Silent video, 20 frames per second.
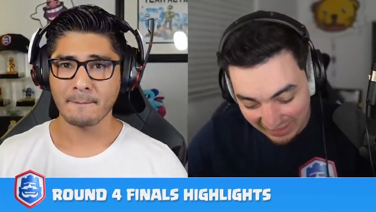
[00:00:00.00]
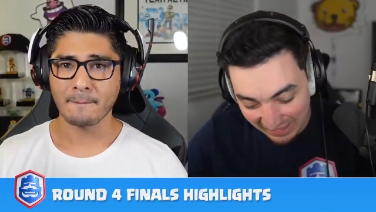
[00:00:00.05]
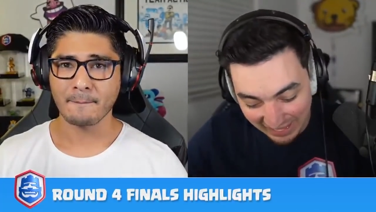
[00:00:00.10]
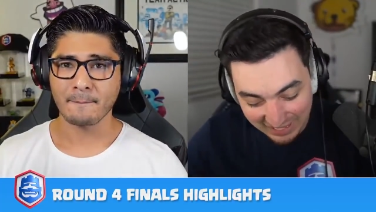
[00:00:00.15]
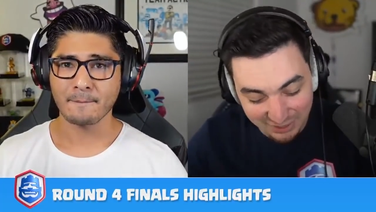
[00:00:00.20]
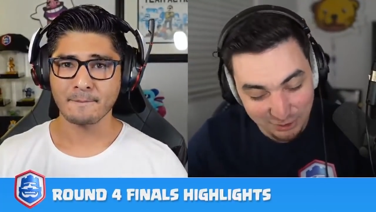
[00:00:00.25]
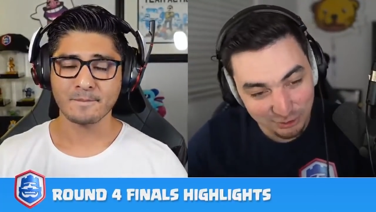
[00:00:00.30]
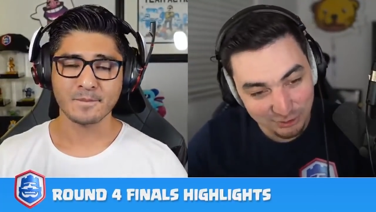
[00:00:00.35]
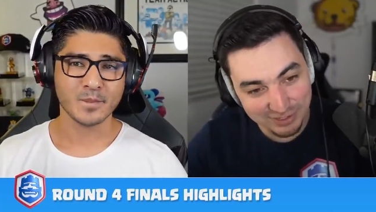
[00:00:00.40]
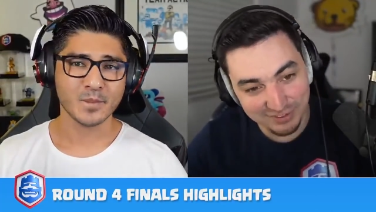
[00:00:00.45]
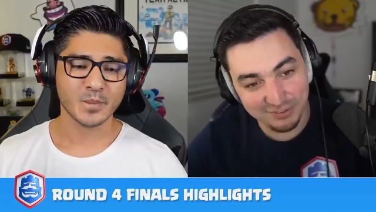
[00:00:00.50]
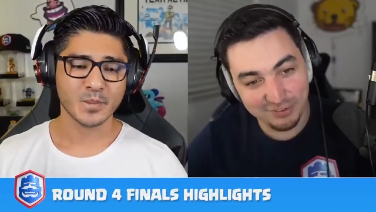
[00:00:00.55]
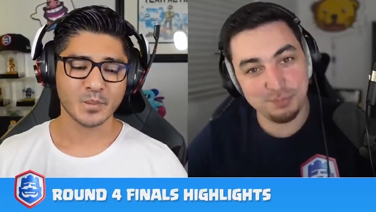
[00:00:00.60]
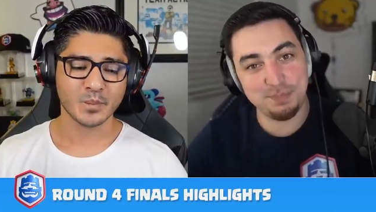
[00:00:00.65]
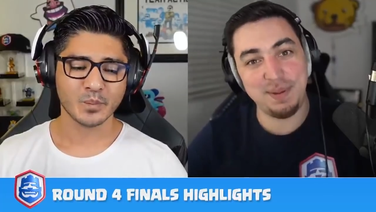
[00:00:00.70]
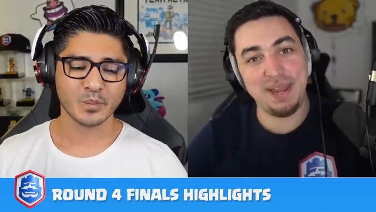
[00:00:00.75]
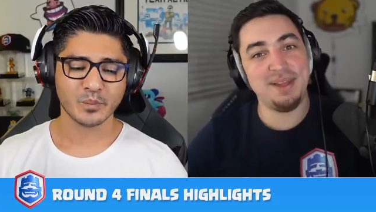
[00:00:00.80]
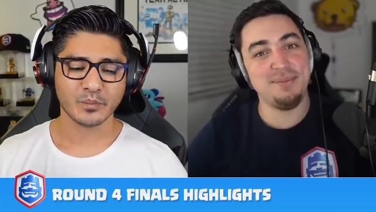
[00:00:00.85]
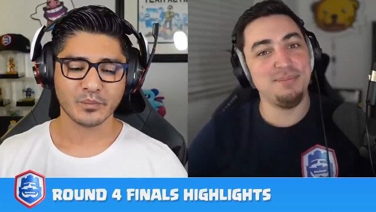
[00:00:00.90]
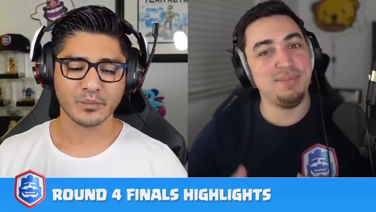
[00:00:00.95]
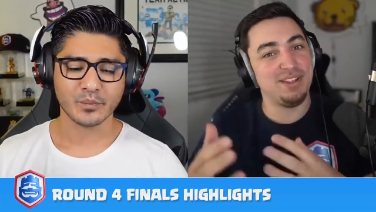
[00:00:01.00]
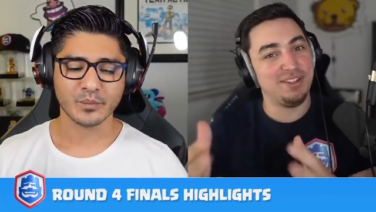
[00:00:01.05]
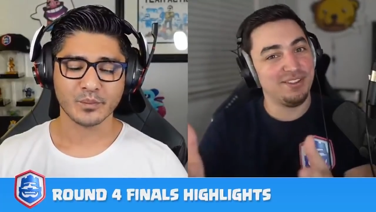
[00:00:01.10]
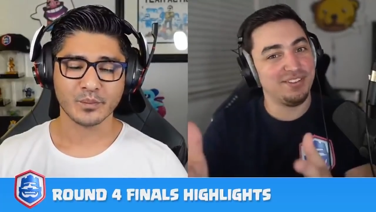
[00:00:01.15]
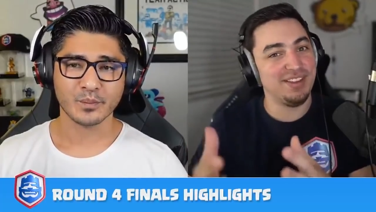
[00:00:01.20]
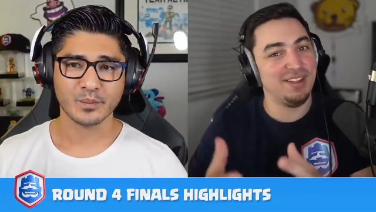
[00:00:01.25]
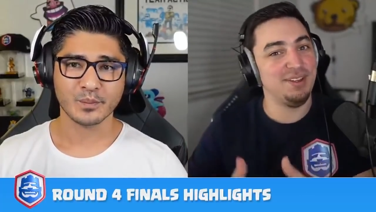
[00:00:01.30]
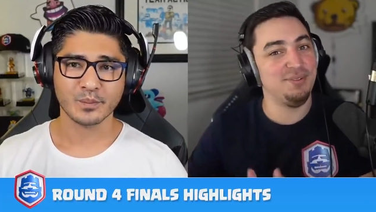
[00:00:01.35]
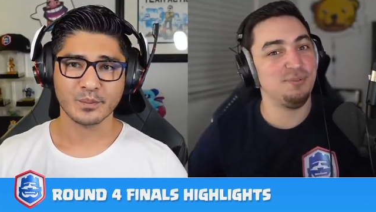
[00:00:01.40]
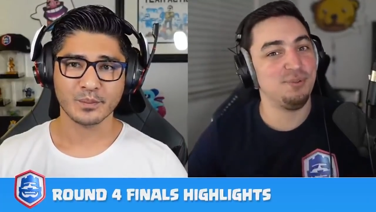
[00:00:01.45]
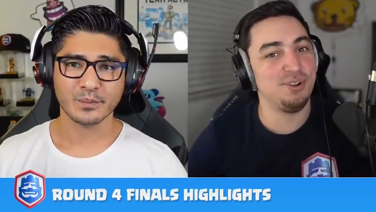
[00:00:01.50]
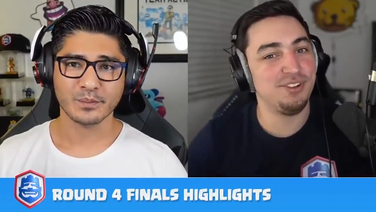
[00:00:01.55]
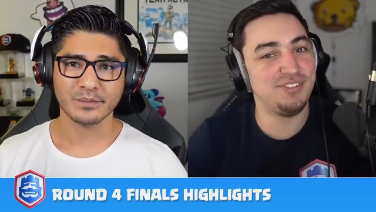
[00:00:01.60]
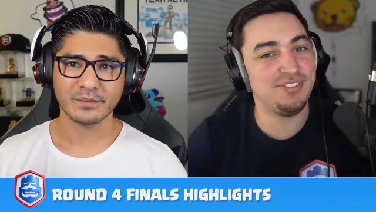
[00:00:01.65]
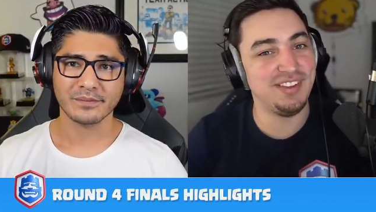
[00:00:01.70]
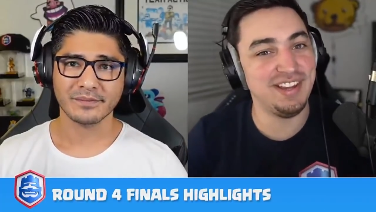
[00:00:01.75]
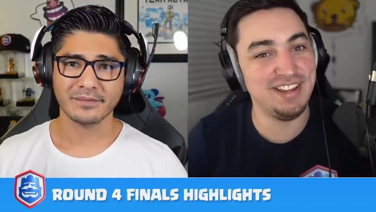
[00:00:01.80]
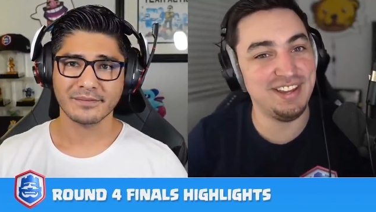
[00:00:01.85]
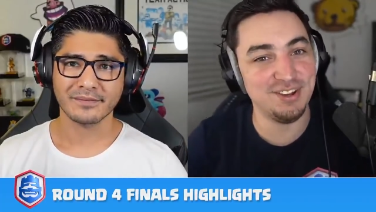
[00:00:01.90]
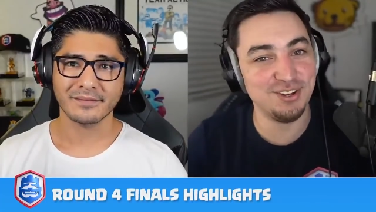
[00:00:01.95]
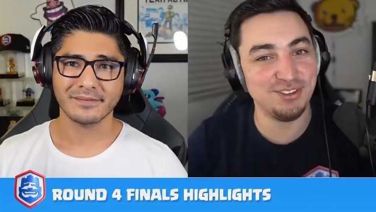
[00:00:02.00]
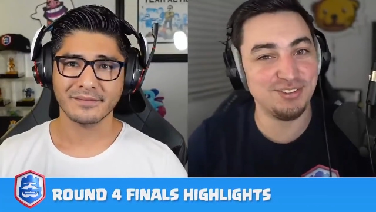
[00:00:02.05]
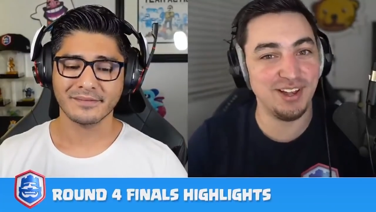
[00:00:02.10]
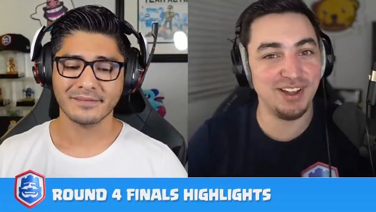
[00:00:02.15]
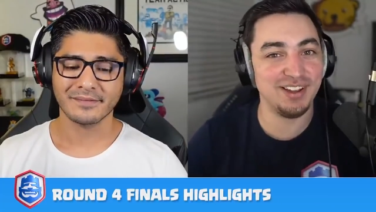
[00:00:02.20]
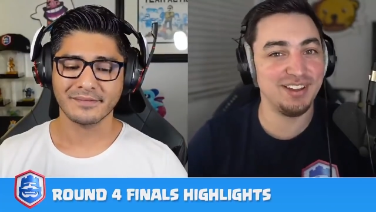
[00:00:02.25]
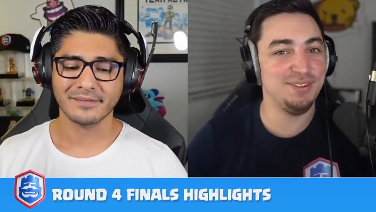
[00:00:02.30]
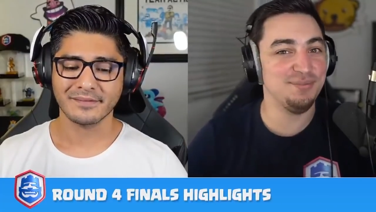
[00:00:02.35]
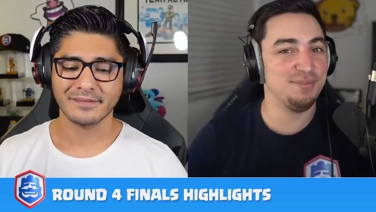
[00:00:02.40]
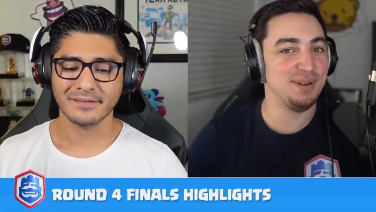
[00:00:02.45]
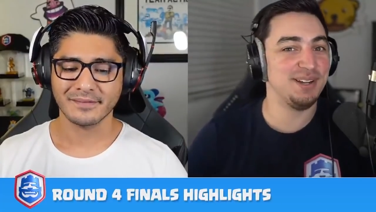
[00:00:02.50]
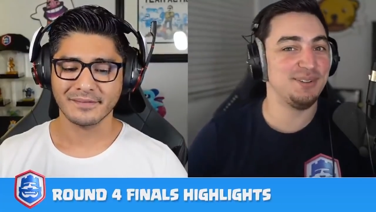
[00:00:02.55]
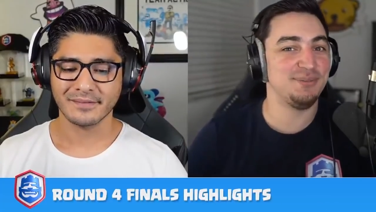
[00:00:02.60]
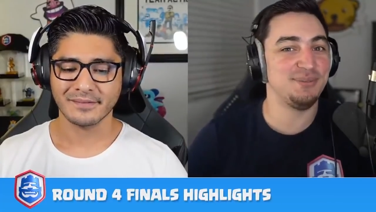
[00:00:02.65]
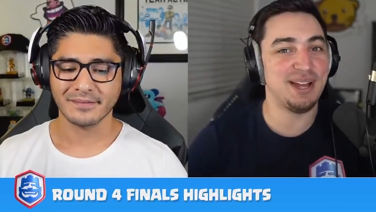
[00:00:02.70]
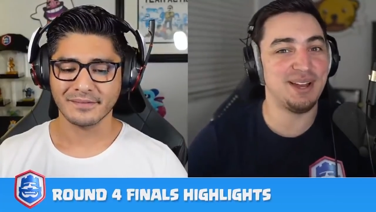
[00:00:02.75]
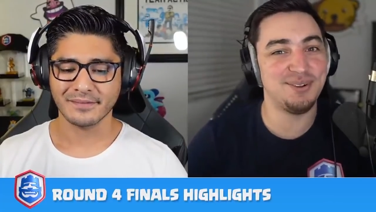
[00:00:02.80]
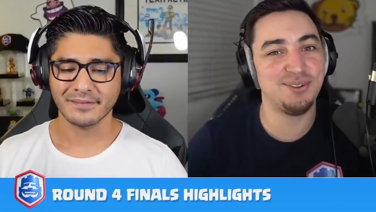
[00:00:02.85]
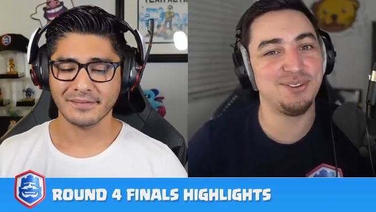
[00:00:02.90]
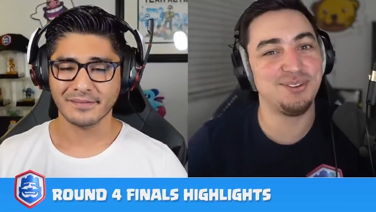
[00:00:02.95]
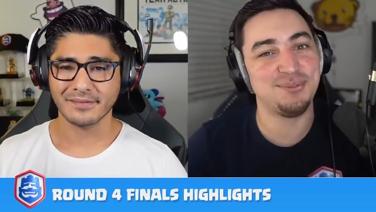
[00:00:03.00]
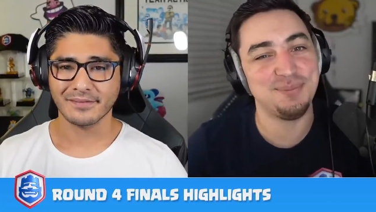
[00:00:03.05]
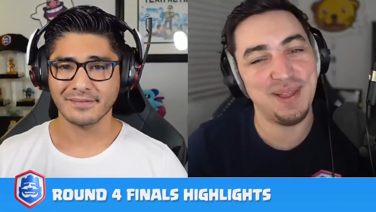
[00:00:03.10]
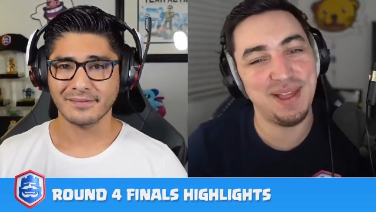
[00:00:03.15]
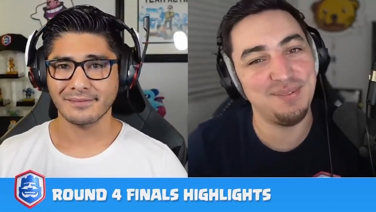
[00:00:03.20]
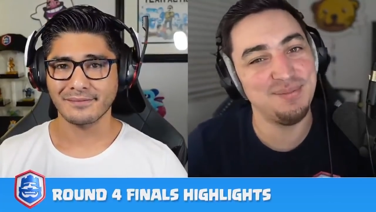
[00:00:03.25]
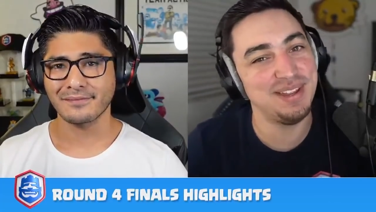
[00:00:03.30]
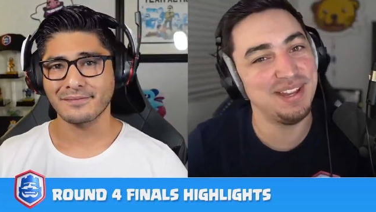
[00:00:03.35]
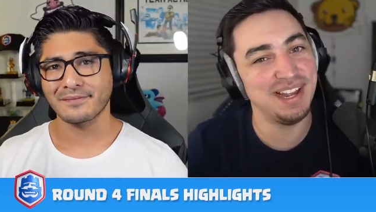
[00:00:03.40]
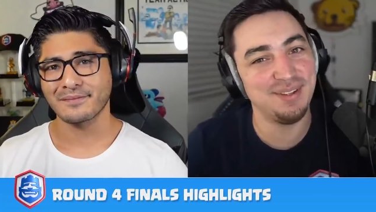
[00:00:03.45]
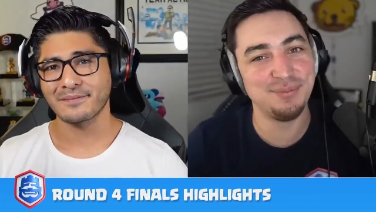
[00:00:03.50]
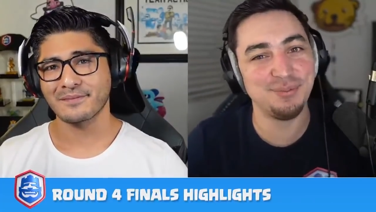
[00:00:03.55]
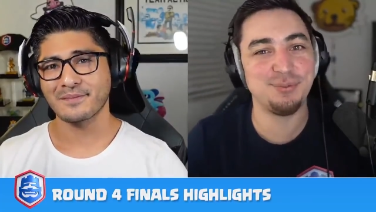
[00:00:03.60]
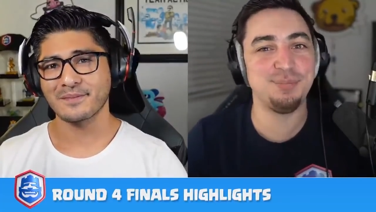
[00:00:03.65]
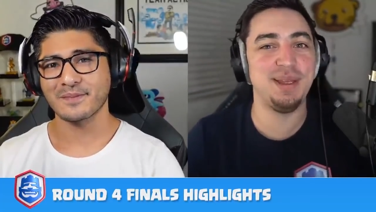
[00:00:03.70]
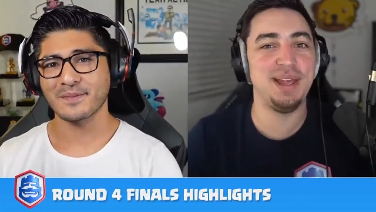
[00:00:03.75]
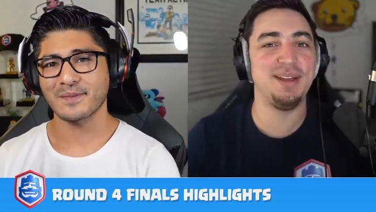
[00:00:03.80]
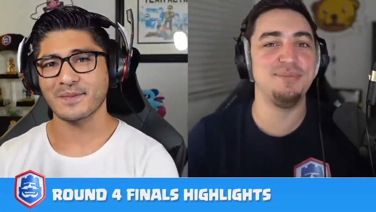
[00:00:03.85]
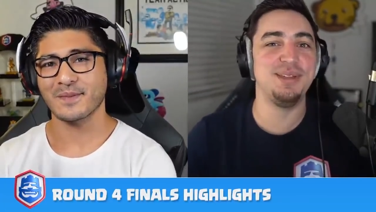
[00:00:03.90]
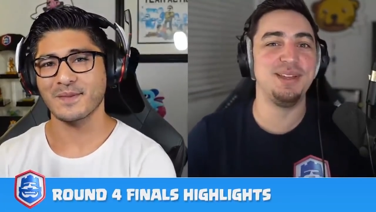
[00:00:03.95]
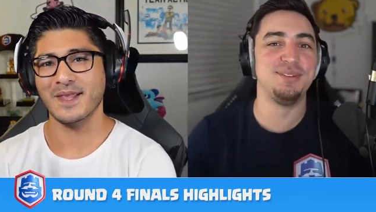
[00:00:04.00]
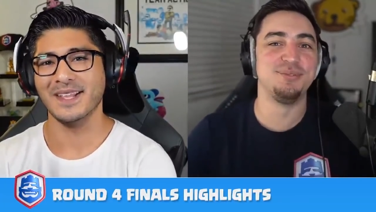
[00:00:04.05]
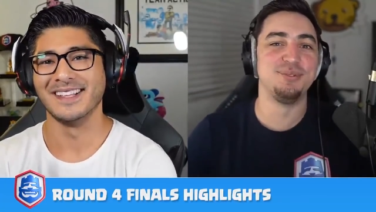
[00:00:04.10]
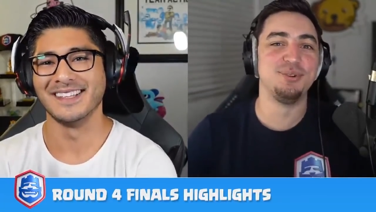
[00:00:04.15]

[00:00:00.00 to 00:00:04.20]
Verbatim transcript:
Speaker 1: I couldn't spam because I, we're sitting here talking, but if I was spamming, I'm spamming